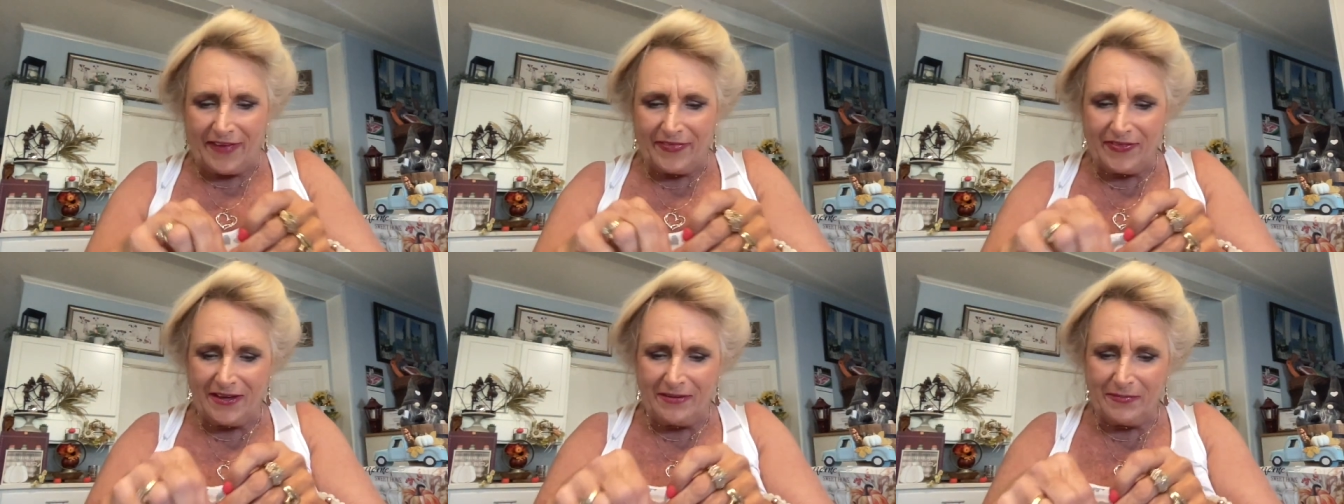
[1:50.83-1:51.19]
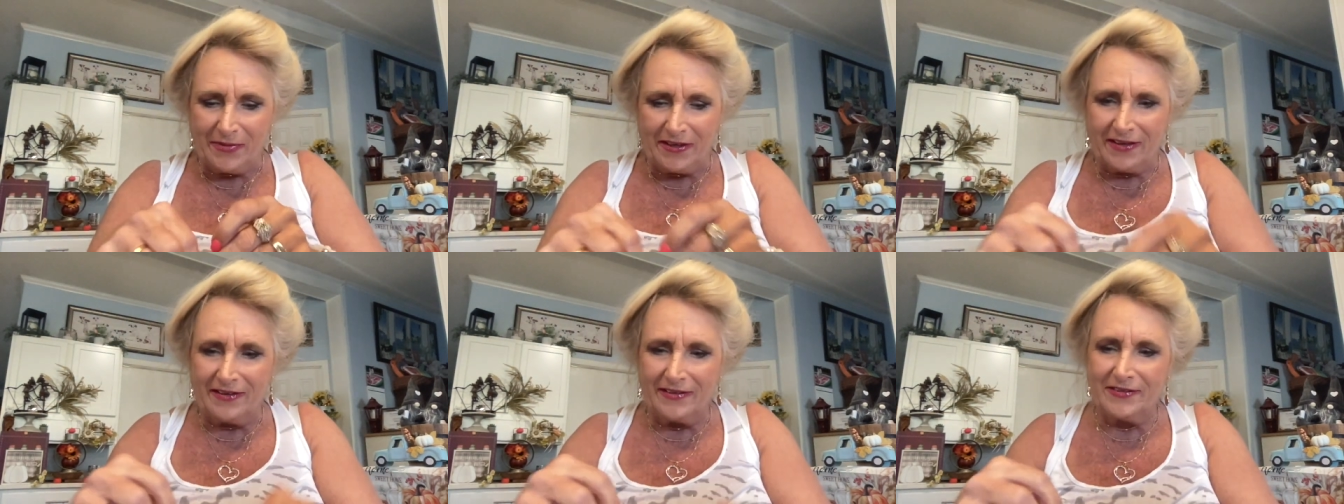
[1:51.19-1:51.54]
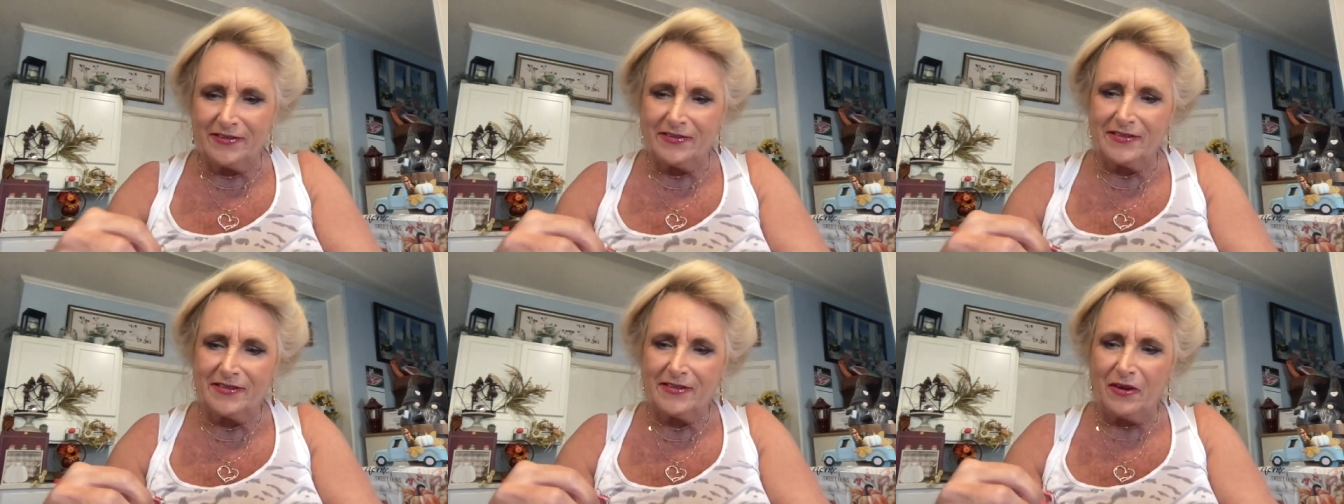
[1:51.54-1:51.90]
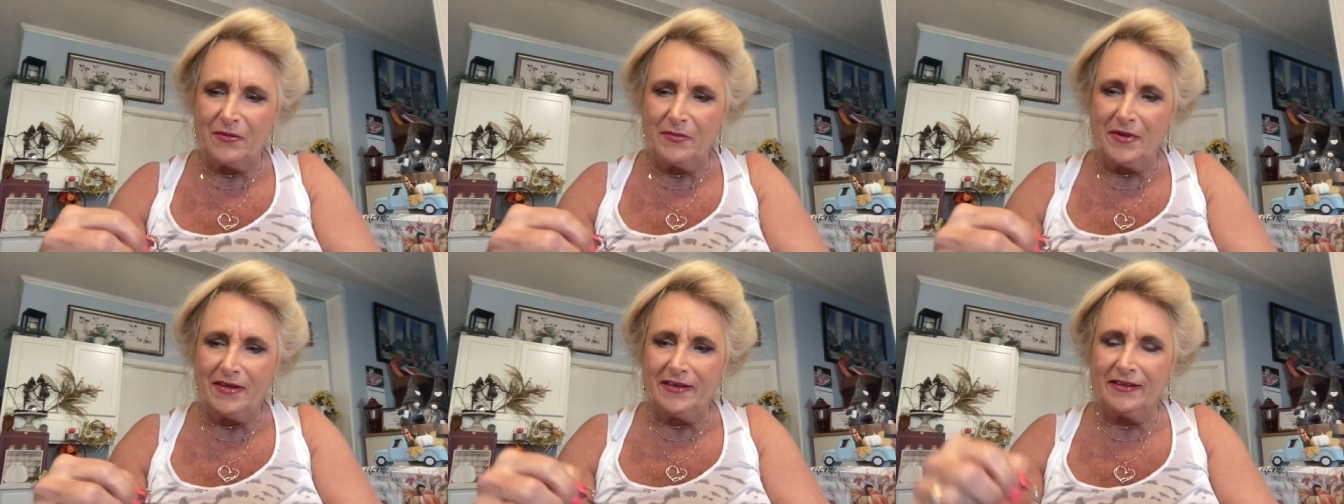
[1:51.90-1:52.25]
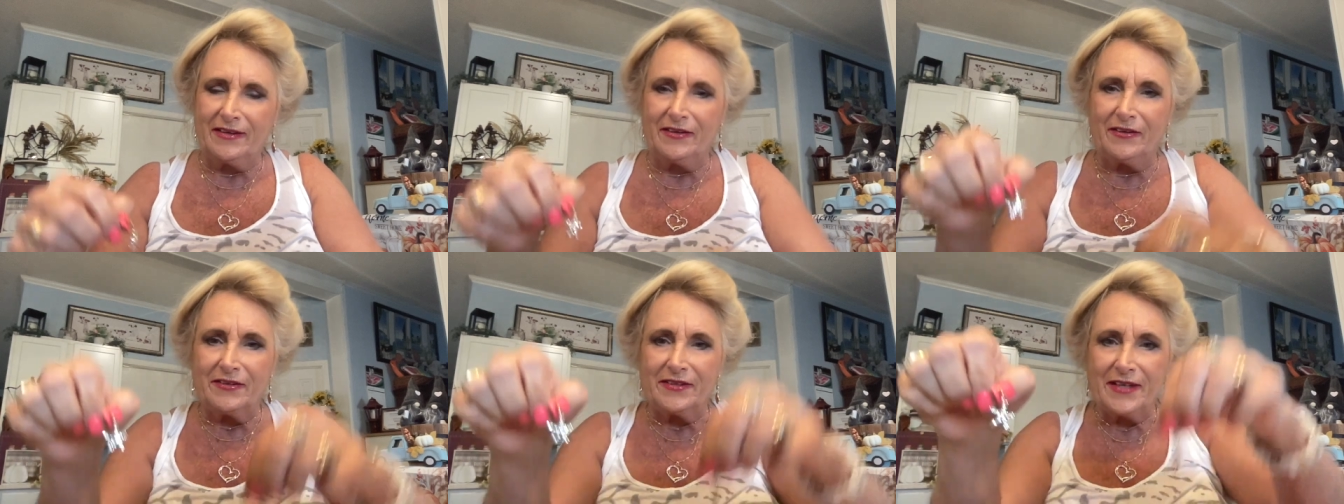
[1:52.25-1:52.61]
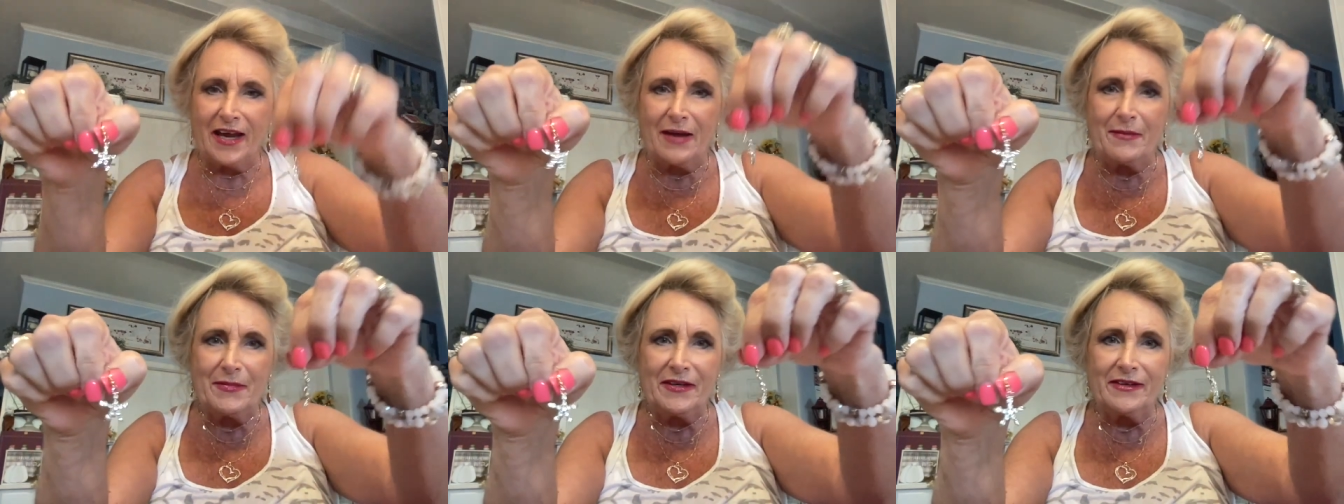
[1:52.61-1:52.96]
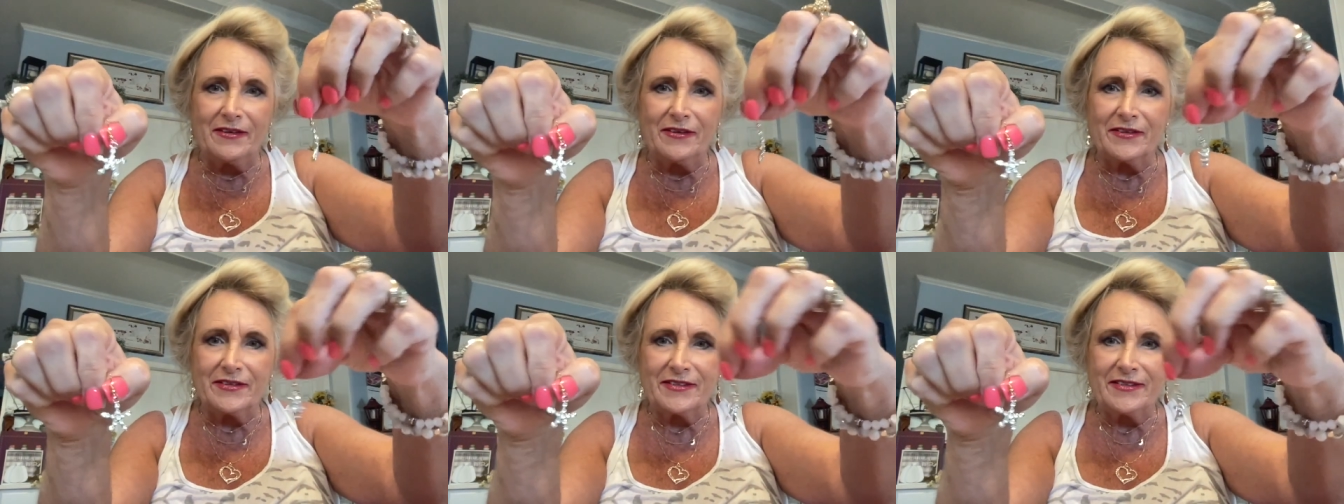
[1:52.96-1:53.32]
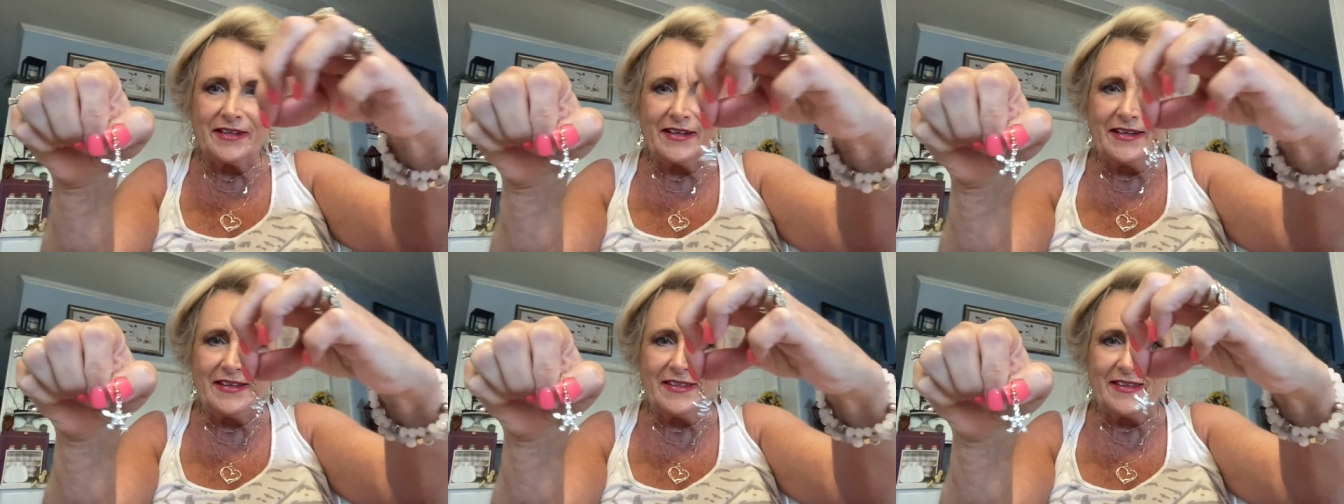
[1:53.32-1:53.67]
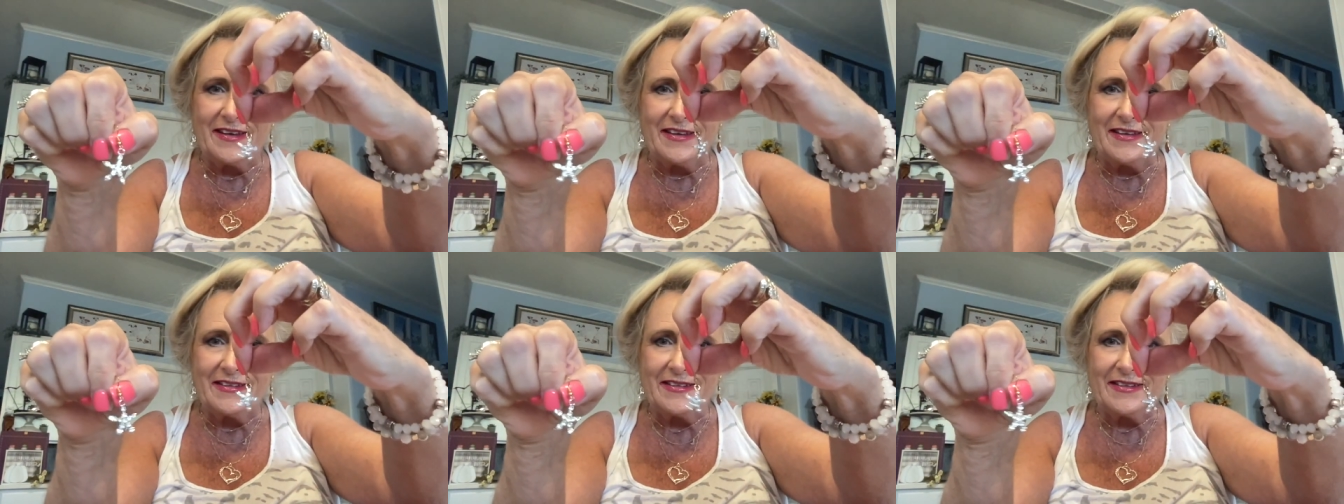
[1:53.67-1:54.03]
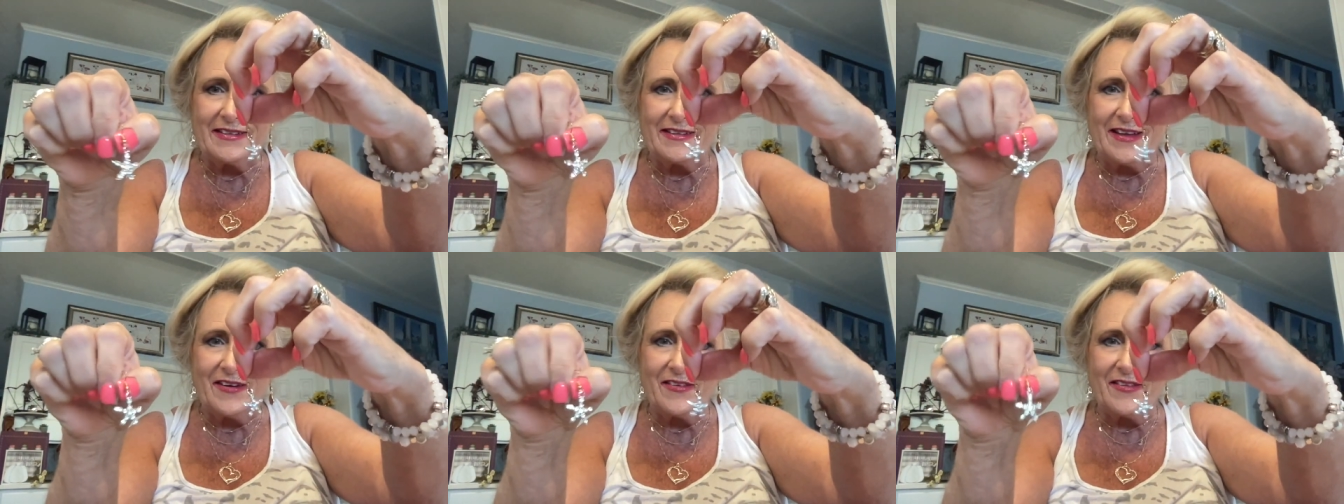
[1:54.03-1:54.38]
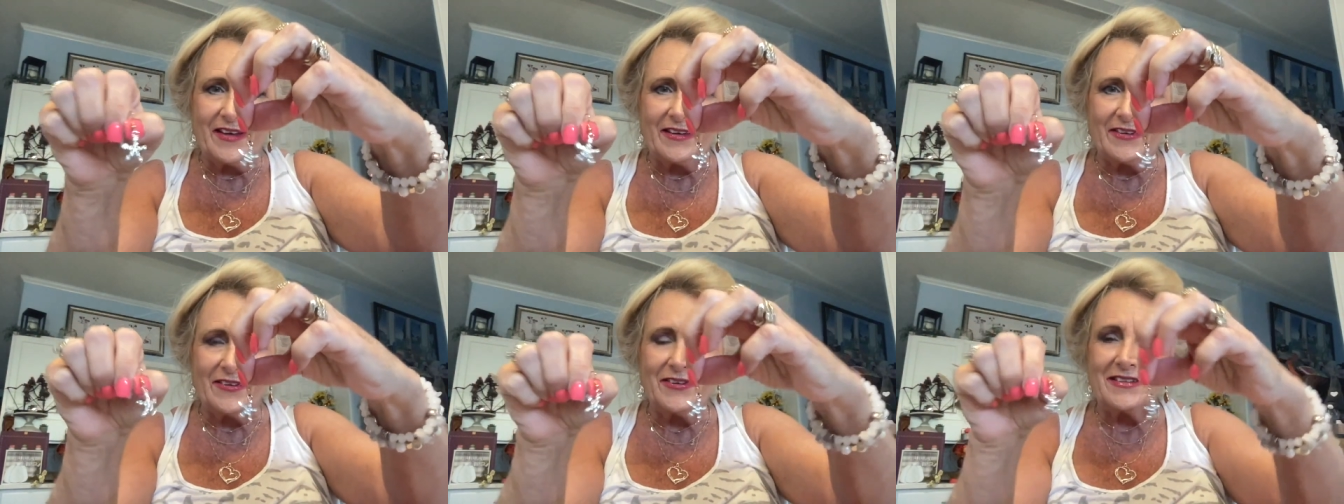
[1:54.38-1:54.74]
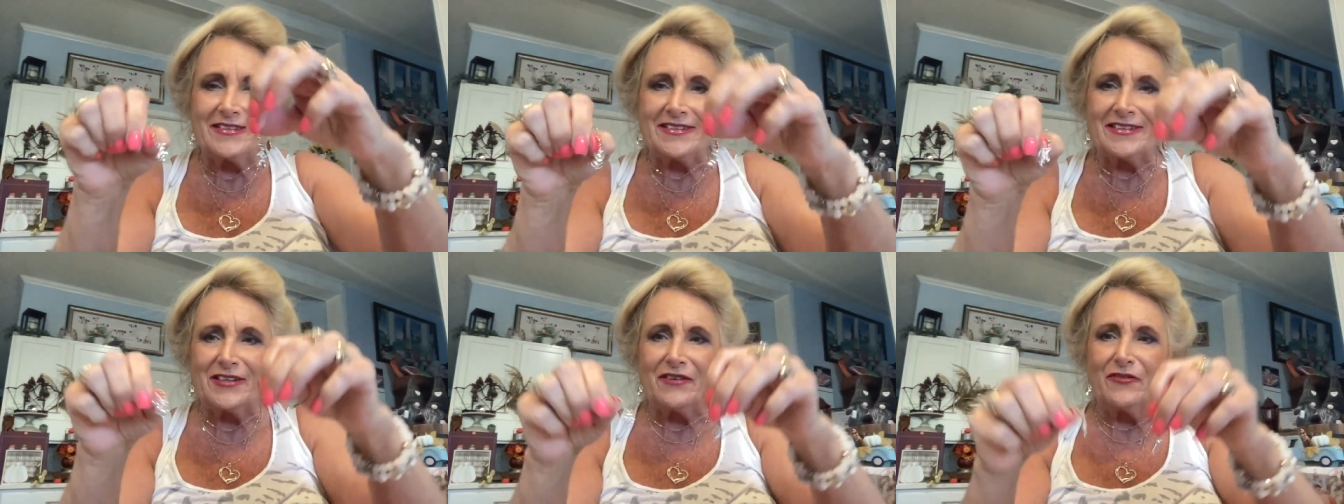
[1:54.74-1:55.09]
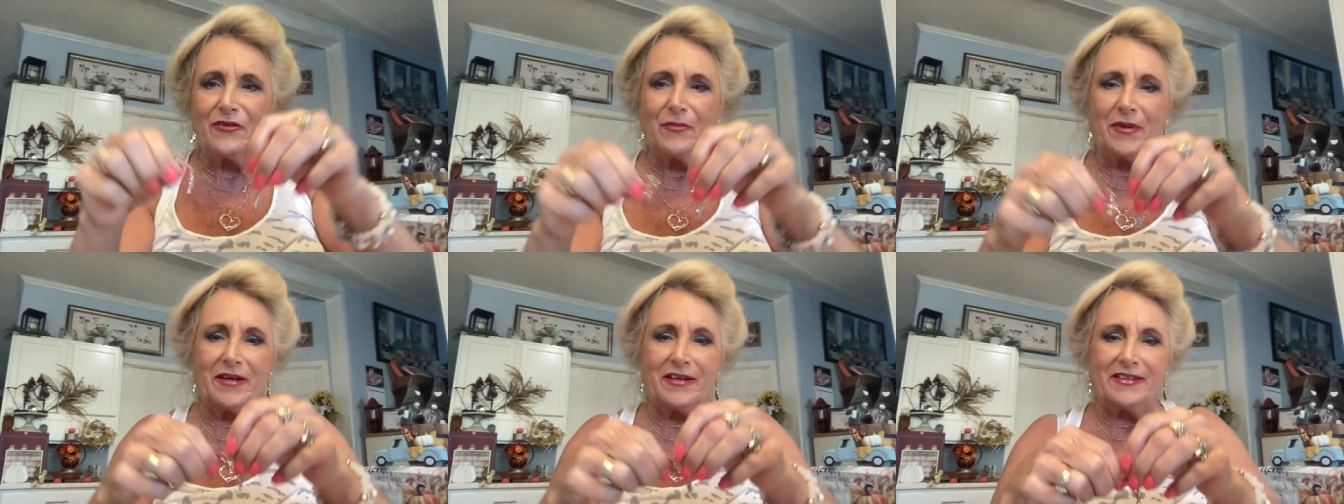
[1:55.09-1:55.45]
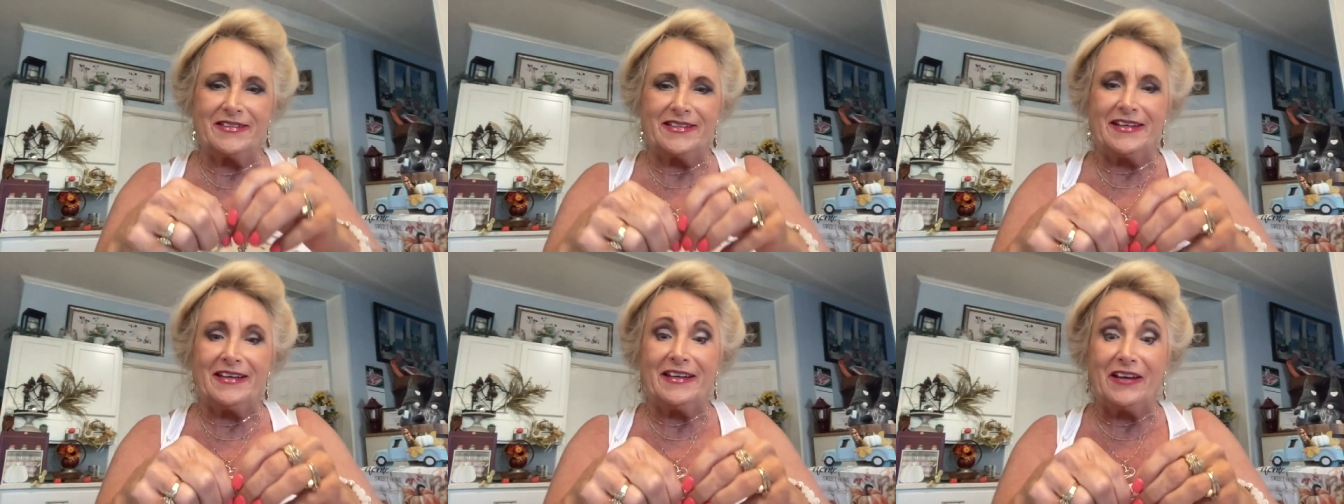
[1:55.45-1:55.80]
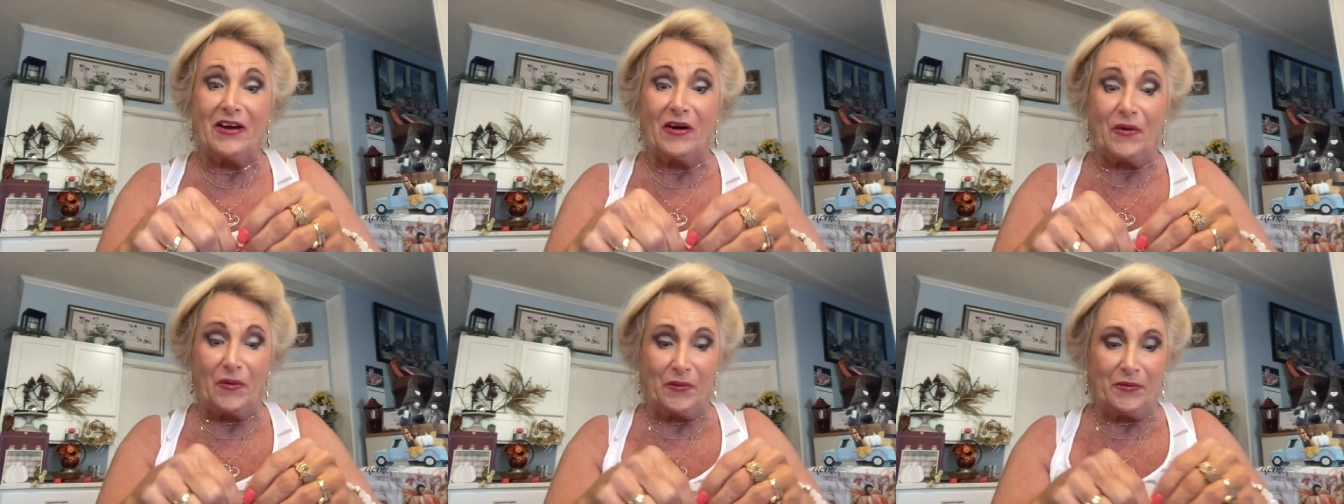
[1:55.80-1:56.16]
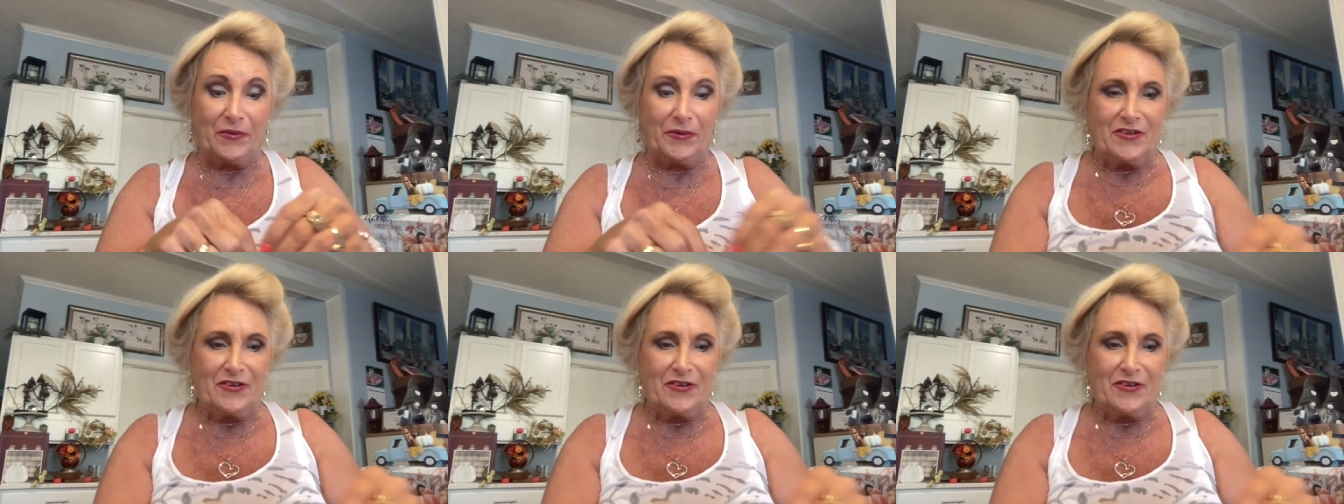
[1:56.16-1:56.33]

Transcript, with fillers: I think because there's so many little diamond little study things in there, they look silver, but it's in gold,